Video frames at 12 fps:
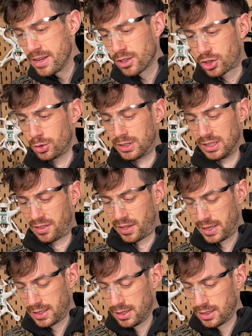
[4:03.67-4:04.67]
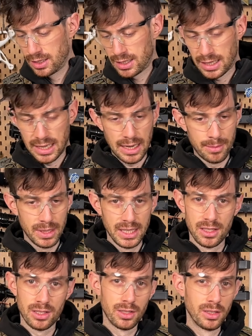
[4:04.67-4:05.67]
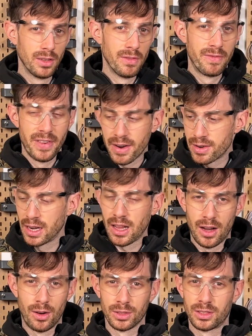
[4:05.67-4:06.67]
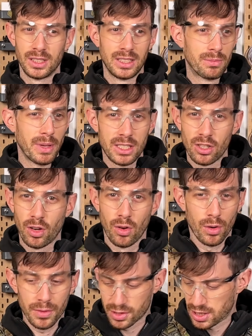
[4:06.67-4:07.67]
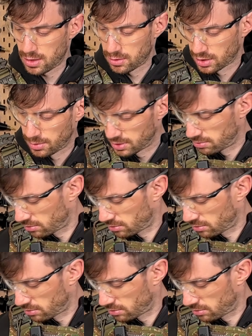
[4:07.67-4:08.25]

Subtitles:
you shoot this thing, it's very loud, it makes a lot of sound. I mean,